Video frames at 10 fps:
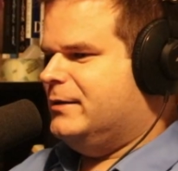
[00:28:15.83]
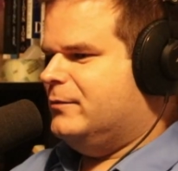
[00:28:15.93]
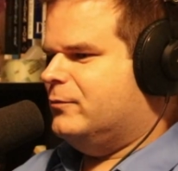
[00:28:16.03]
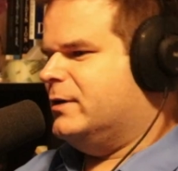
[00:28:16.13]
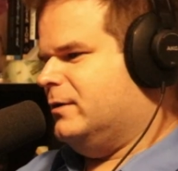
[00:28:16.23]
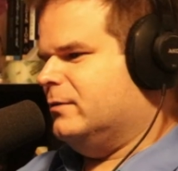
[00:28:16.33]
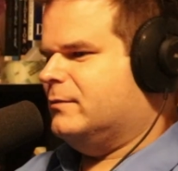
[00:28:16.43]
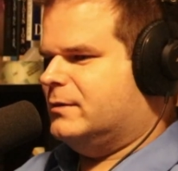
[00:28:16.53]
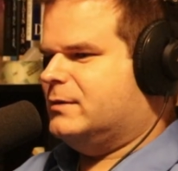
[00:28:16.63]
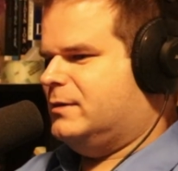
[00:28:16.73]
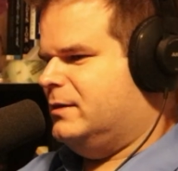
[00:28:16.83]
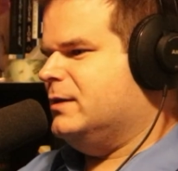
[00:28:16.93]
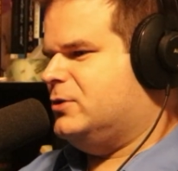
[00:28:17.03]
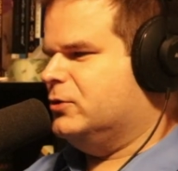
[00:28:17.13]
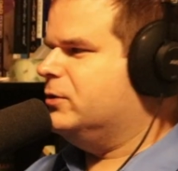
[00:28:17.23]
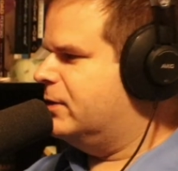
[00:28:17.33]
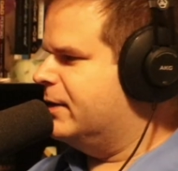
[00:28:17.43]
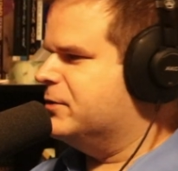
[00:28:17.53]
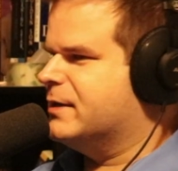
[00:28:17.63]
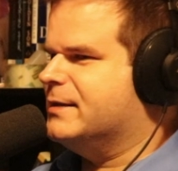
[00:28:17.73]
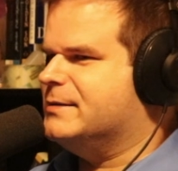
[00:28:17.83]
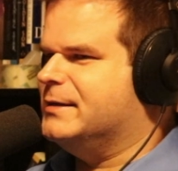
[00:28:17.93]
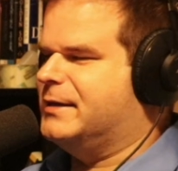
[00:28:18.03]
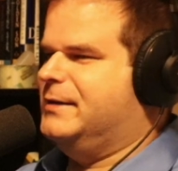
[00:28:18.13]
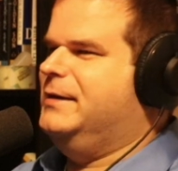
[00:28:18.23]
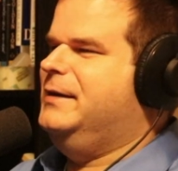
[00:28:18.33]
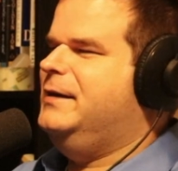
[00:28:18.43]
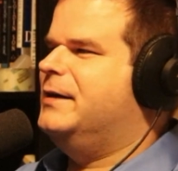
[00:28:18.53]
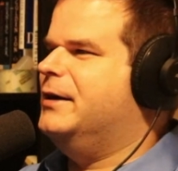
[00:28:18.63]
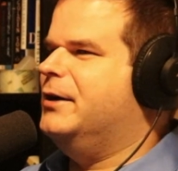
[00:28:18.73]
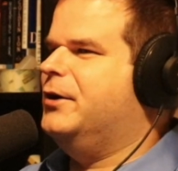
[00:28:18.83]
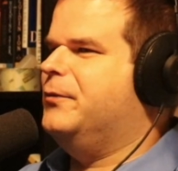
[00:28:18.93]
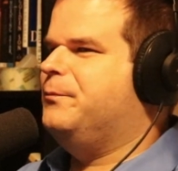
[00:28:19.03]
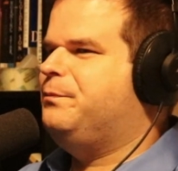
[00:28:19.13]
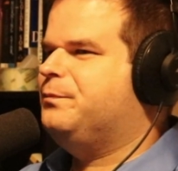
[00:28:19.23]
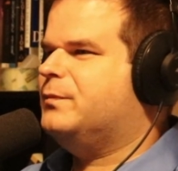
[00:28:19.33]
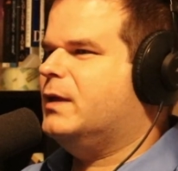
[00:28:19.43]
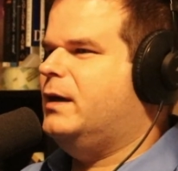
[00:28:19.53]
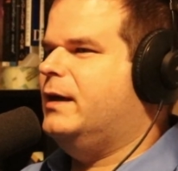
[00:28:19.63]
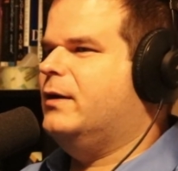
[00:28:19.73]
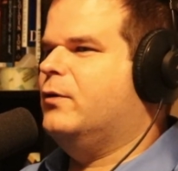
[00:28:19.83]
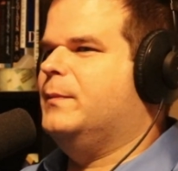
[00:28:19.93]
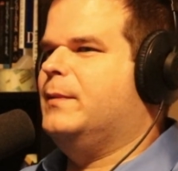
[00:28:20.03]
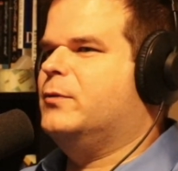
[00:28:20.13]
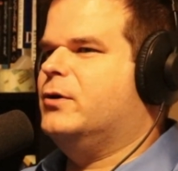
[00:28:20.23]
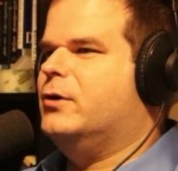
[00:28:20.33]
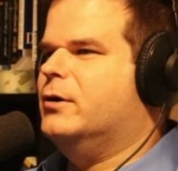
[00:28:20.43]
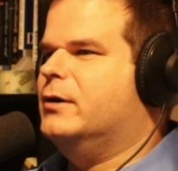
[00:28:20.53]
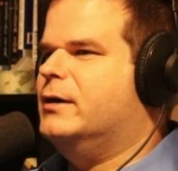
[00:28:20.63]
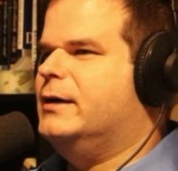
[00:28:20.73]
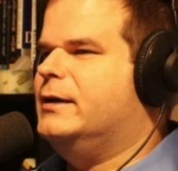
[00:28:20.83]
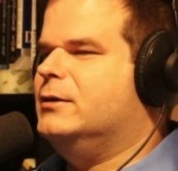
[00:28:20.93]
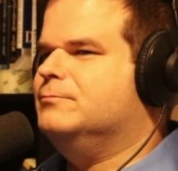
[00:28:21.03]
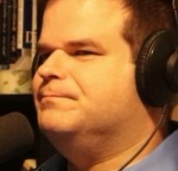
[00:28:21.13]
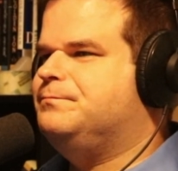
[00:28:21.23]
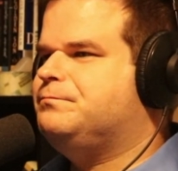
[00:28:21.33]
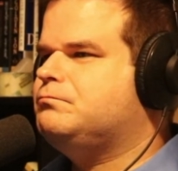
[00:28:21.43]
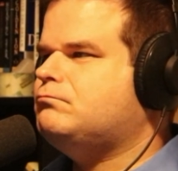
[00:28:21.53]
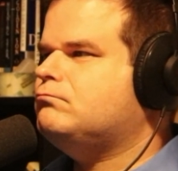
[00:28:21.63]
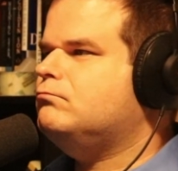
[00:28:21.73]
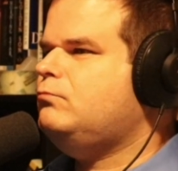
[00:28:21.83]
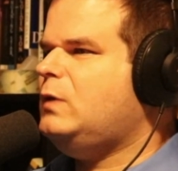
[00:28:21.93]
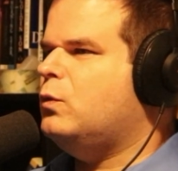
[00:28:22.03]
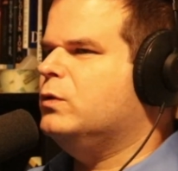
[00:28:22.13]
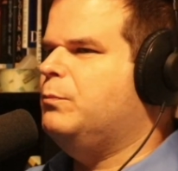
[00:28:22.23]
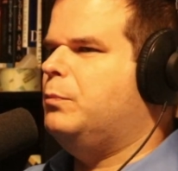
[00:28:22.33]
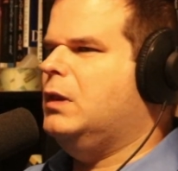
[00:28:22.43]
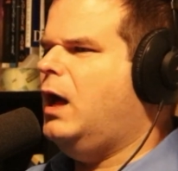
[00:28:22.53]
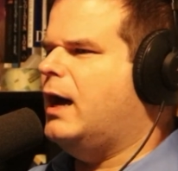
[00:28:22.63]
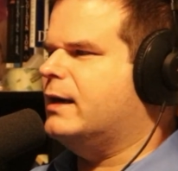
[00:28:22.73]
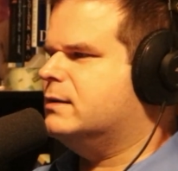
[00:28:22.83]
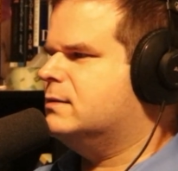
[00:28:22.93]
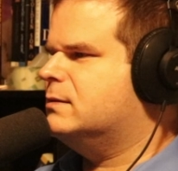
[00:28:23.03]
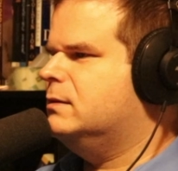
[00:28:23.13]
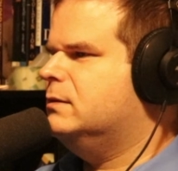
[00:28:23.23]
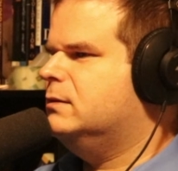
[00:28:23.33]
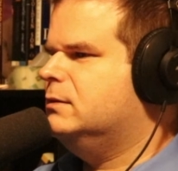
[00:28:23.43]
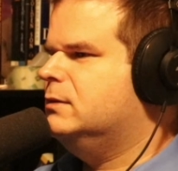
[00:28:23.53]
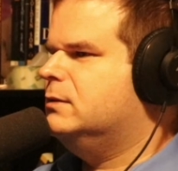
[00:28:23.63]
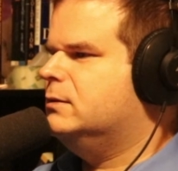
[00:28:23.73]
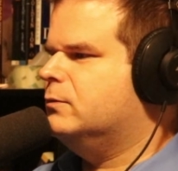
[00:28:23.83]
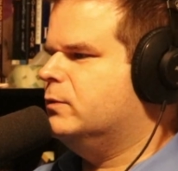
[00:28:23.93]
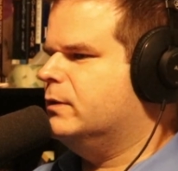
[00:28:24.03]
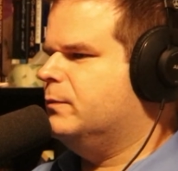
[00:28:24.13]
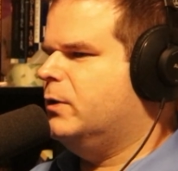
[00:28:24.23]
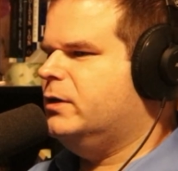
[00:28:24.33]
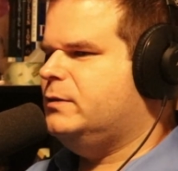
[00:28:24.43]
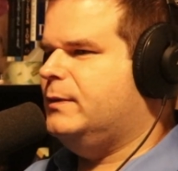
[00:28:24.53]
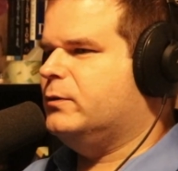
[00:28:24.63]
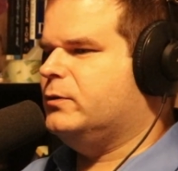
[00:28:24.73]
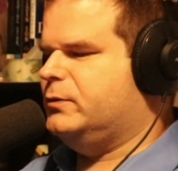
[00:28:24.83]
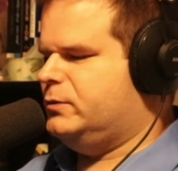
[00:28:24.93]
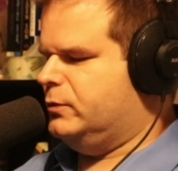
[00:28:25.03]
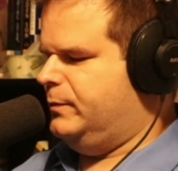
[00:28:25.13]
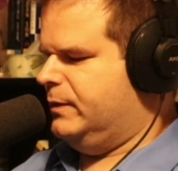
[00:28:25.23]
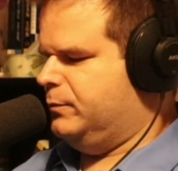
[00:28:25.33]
Well, it shouldn't look like there's a kid sick. I remember with blocks, when the marching band would go into a big